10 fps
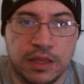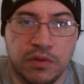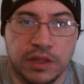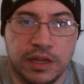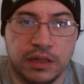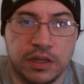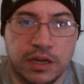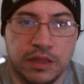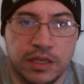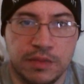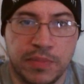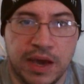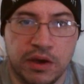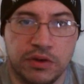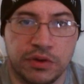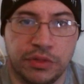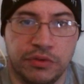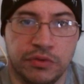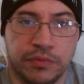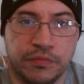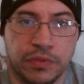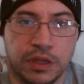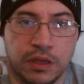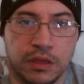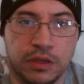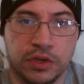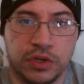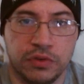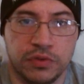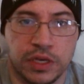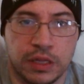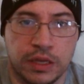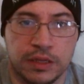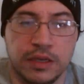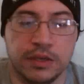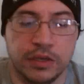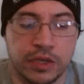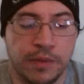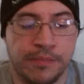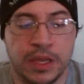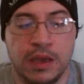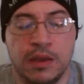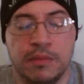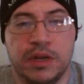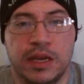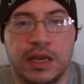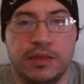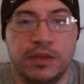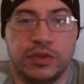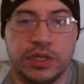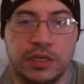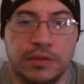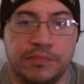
it would let a lot of the powder through just using it like this. But I had this